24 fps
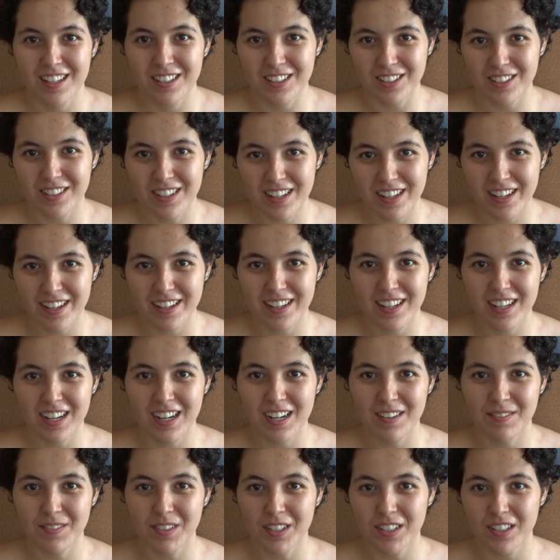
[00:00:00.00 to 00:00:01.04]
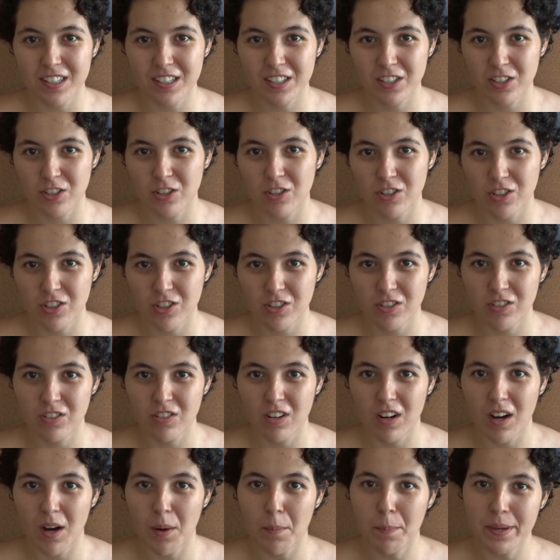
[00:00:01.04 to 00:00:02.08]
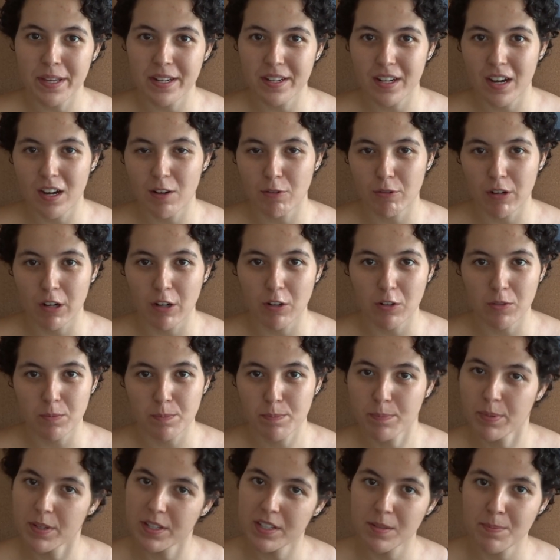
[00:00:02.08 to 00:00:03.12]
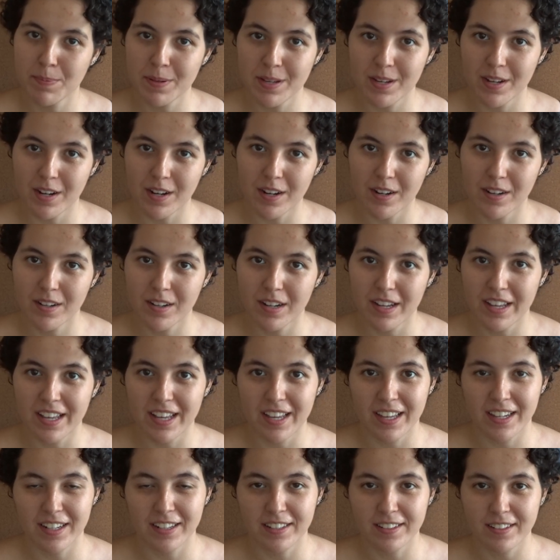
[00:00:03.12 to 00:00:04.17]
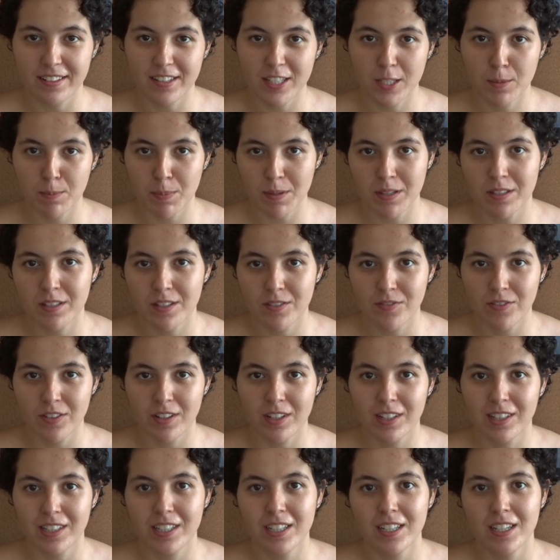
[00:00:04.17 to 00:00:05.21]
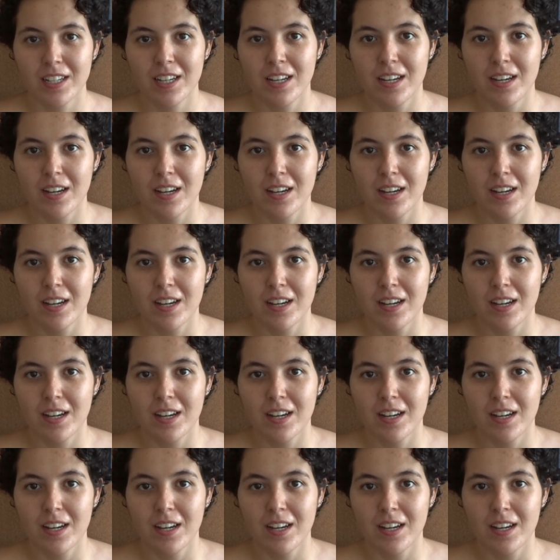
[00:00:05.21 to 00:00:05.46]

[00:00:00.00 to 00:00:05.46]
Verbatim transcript: Today I'm gonna show you a bit around PGPR and specifically